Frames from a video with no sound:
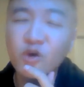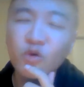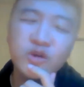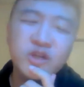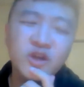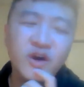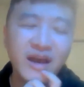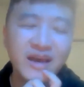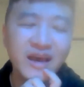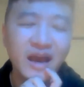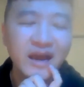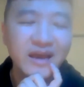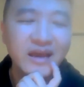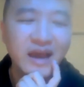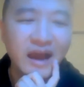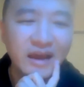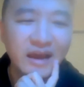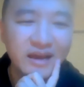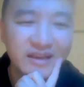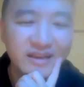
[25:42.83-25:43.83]
Well, no,
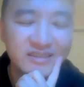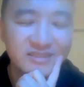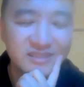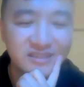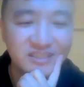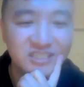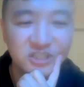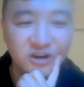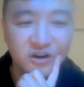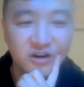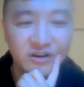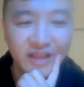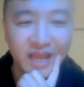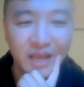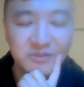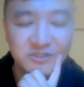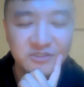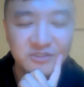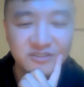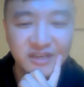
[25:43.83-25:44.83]
I guess that this chart
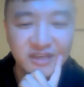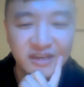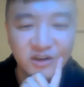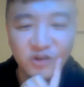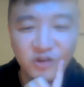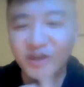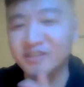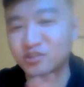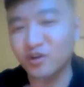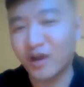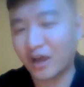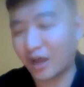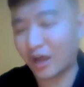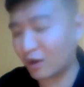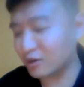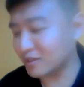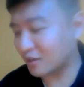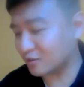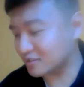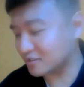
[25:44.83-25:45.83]
captures that. Okay, so
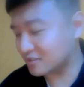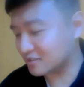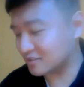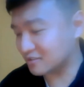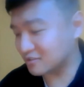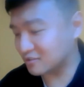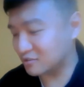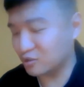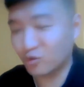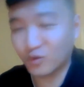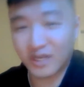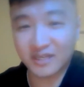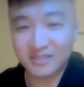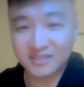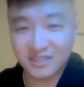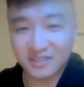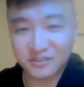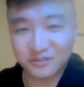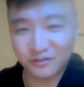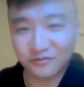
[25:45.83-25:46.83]
I'll just do what I
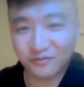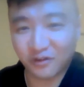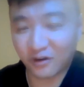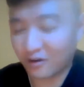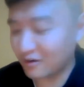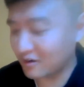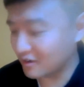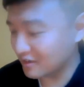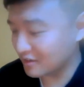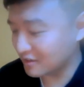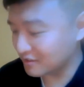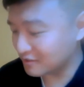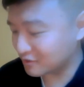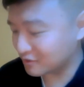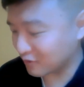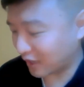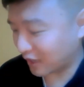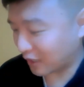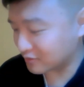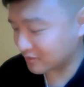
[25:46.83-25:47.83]
said so far.
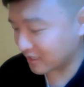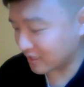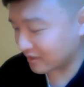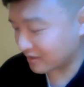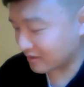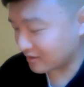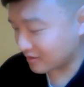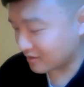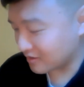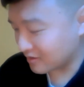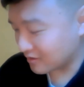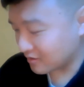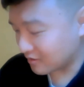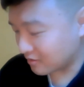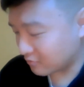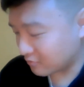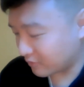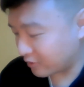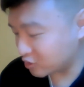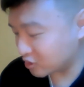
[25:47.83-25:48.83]
So I'll take
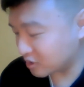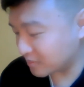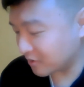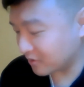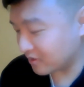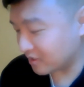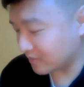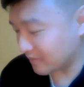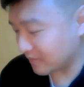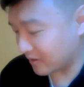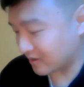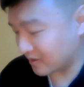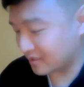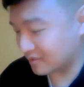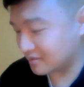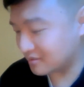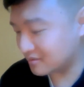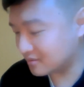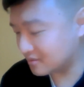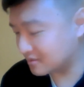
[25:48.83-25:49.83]
300 million
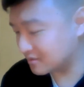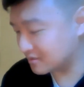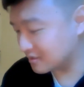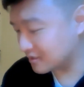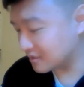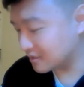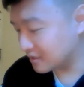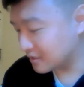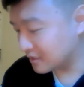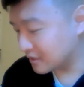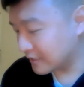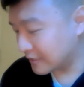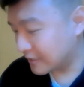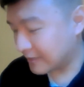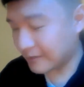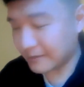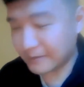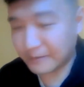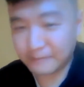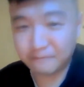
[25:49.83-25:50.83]
Americans
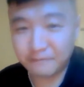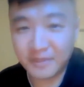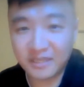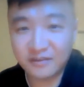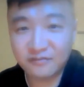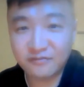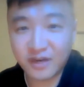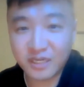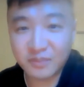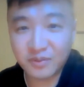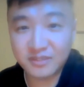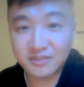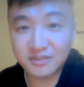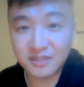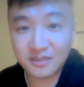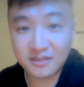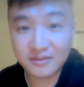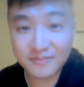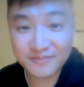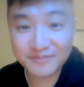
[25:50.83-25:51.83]
and 5%.